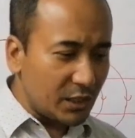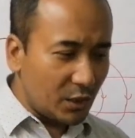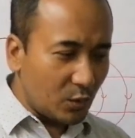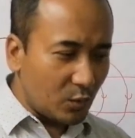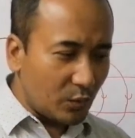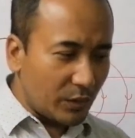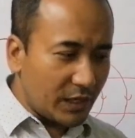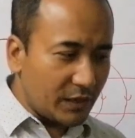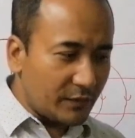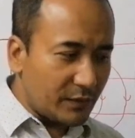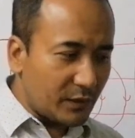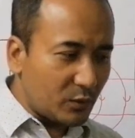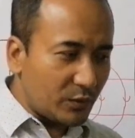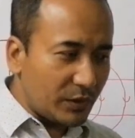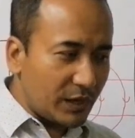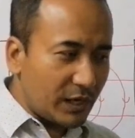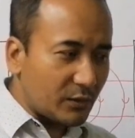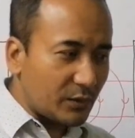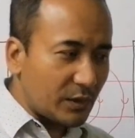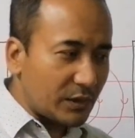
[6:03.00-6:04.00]
whenever
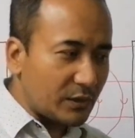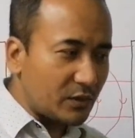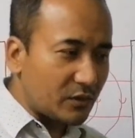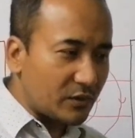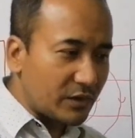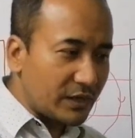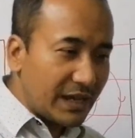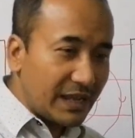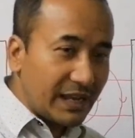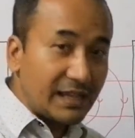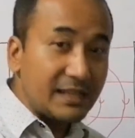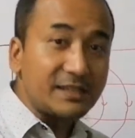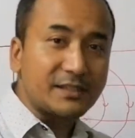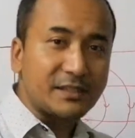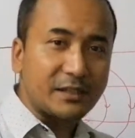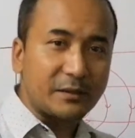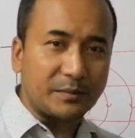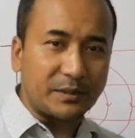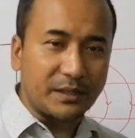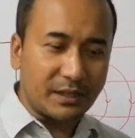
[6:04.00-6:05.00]
we are going to rearrange
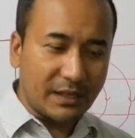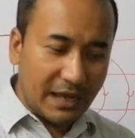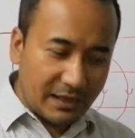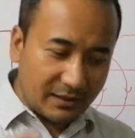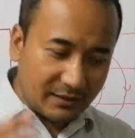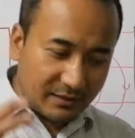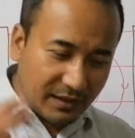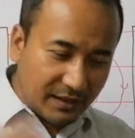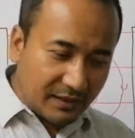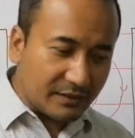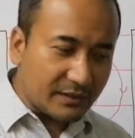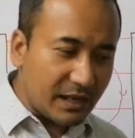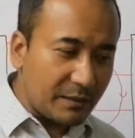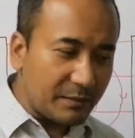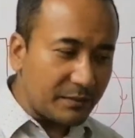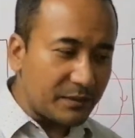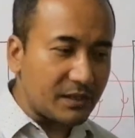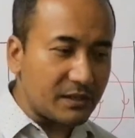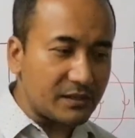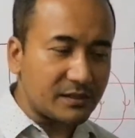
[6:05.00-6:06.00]
something, at that
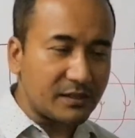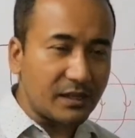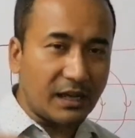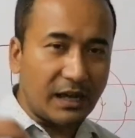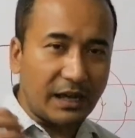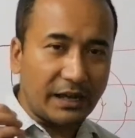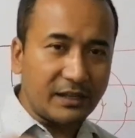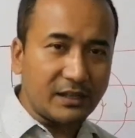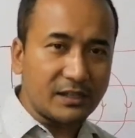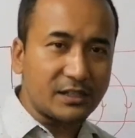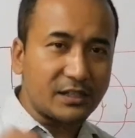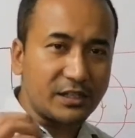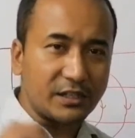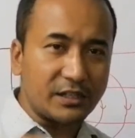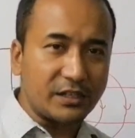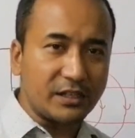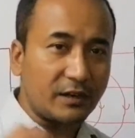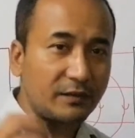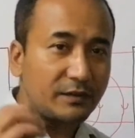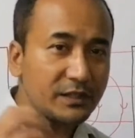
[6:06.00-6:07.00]
time there is the highest
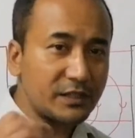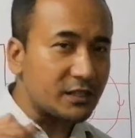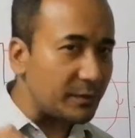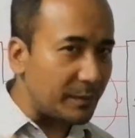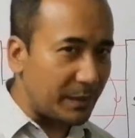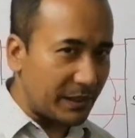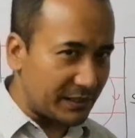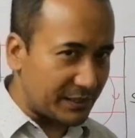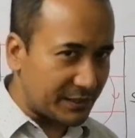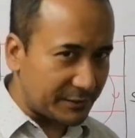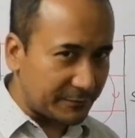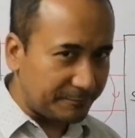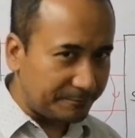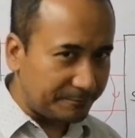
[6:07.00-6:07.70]
degree of disturbance.